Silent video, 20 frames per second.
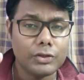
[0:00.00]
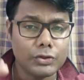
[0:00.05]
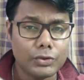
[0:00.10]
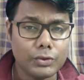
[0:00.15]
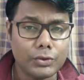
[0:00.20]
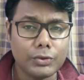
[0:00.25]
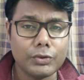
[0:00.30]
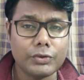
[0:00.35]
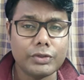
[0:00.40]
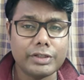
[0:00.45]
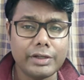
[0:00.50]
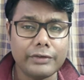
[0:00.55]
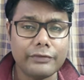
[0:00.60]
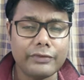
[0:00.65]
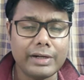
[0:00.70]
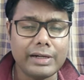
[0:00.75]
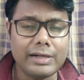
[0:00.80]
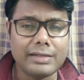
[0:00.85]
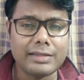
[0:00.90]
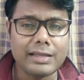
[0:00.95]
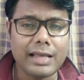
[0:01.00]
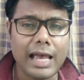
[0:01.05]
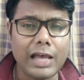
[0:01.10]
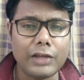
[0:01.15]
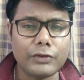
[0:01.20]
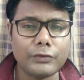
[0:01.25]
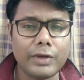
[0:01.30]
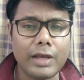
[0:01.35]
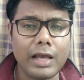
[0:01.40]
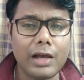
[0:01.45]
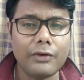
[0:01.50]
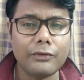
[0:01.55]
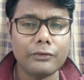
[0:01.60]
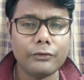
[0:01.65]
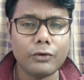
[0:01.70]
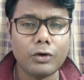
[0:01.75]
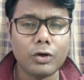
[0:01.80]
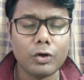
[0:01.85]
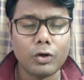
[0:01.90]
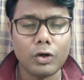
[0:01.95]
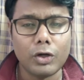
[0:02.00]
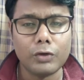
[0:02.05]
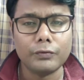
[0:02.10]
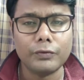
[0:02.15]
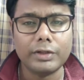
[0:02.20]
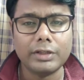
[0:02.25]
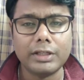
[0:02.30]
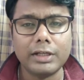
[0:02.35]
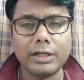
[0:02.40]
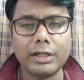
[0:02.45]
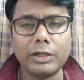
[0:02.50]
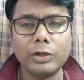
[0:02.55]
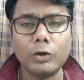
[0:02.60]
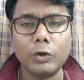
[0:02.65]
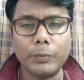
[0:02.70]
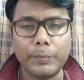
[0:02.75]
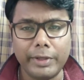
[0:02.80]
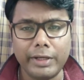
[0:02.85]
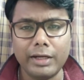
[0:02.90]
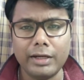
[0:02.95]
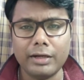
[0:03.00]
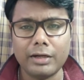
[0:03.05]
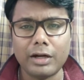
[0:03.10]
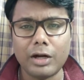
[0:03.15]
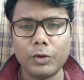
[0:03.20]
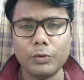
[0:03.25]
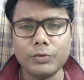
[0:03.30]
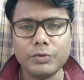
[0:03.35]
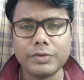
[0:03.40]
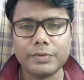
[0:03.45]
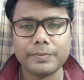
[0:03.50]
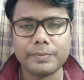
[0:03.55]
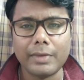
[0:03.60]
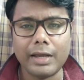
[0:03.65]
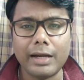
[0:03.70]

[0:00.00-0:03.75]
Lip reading: so dear friends, as we have gone with the opinion round